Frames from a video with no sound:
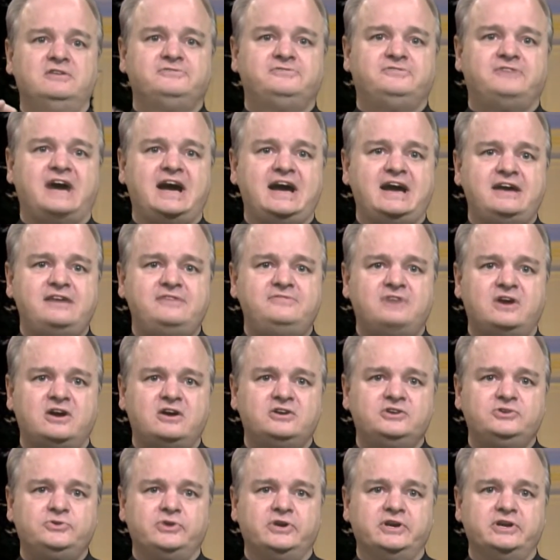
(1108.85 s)

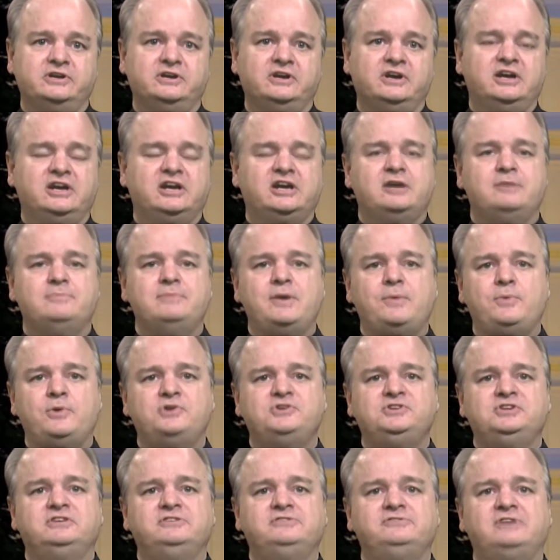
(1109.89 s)
500
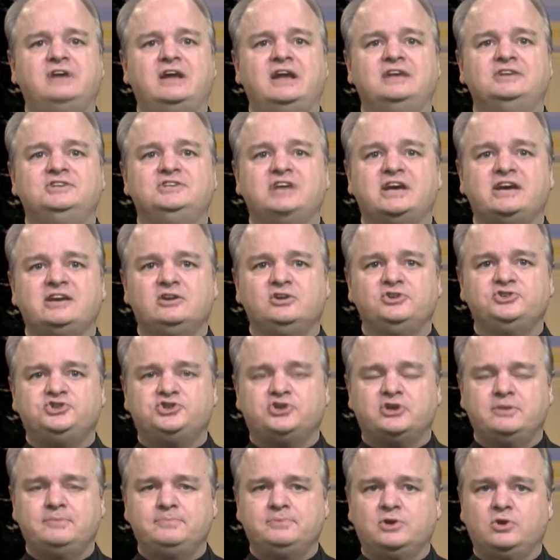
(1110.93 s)
commemorative Donald
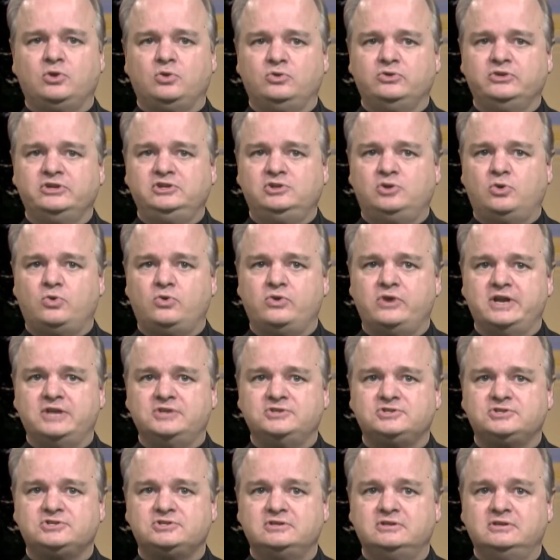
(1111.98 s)
Trump golden
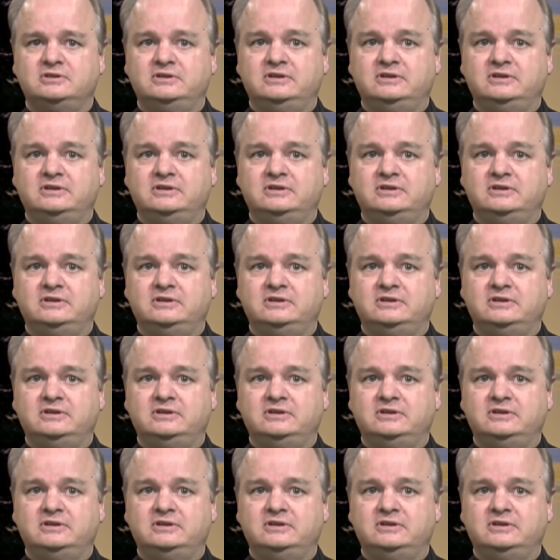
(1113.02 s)
coins.